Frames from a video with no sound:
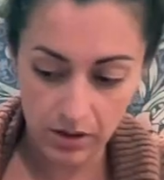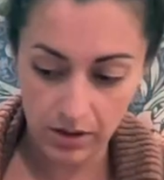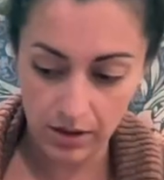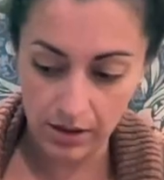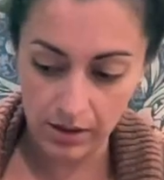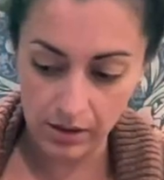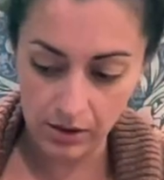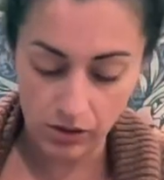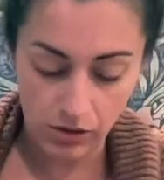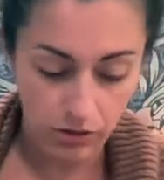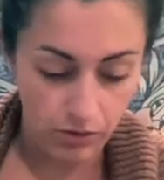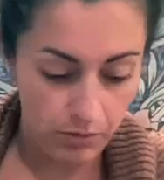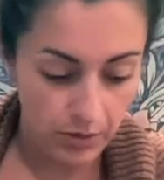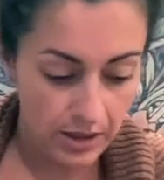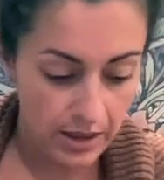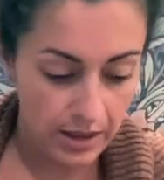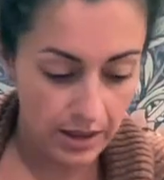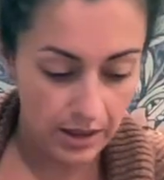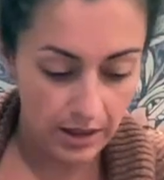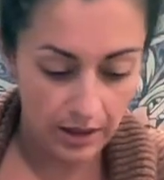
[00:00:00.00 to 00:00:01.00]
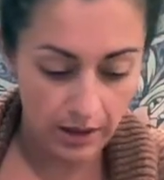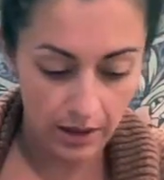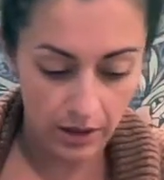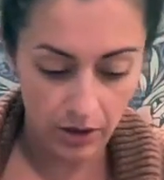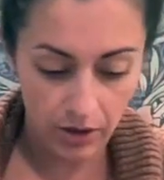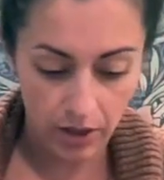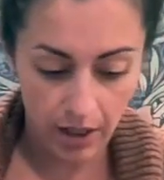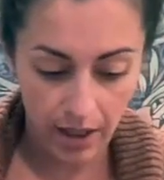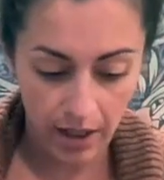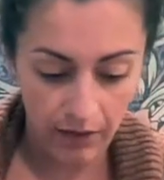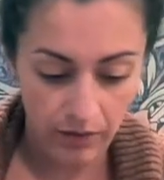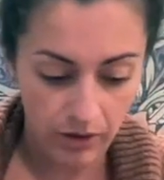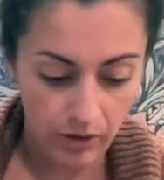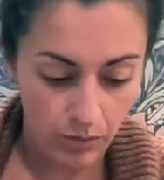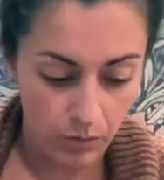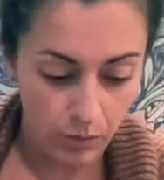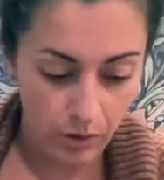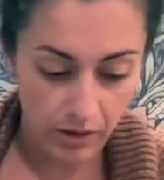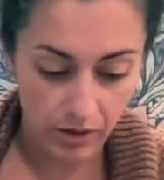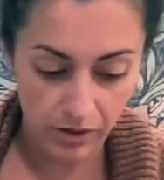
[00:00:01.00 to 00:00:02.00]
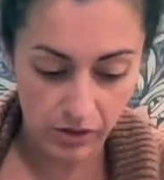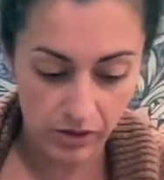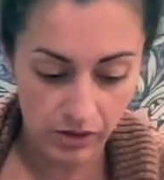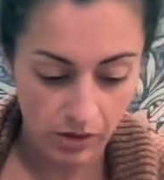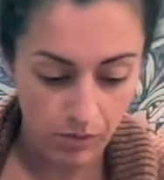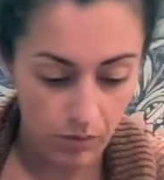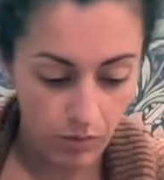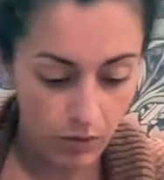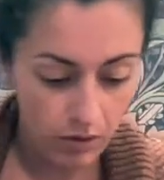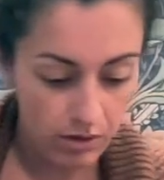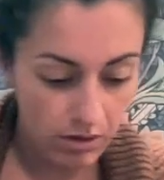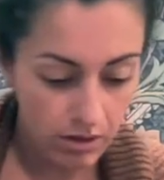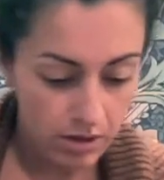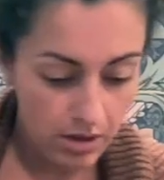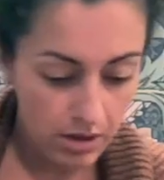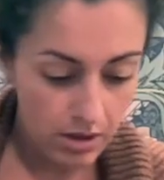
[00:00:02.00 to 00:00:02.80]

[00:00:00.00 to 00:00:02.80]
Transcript: this new beginning that you're having with someone.